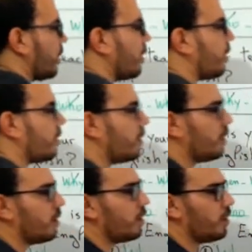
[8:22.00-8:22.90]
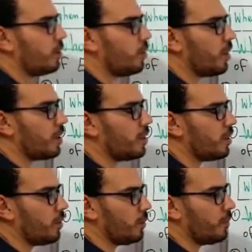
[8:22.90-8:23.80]
and then you
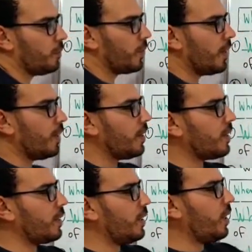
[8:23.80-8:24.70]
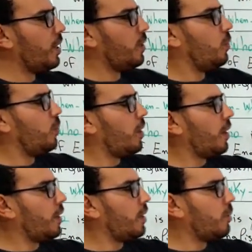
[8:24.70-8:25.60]
continue. Sana,
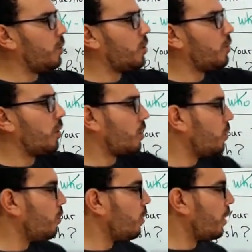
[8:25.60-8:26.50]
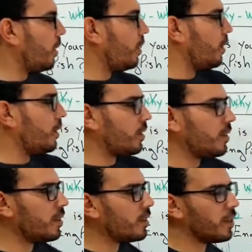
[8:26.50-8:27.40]
why WH question, working
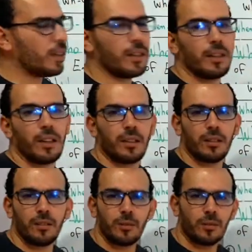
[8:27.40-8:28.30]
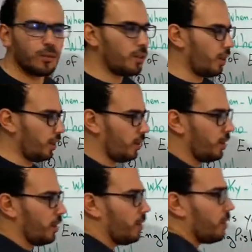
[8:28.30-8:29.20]
isn't, and then today.
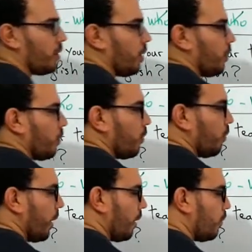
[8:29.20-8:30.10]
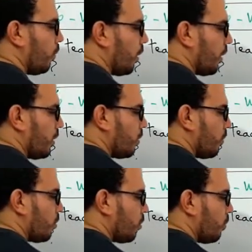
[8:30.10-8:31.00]
So we have why, so we
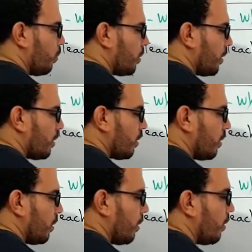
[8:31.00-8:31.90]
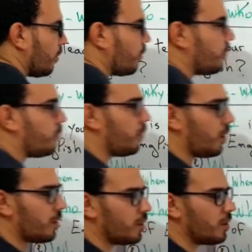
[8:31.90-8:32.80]
should put it
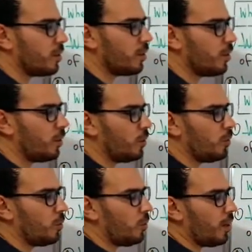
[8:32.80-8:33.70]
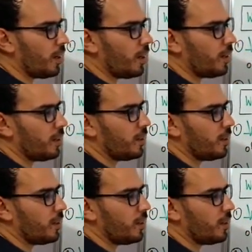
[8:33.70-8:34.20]
first. Why.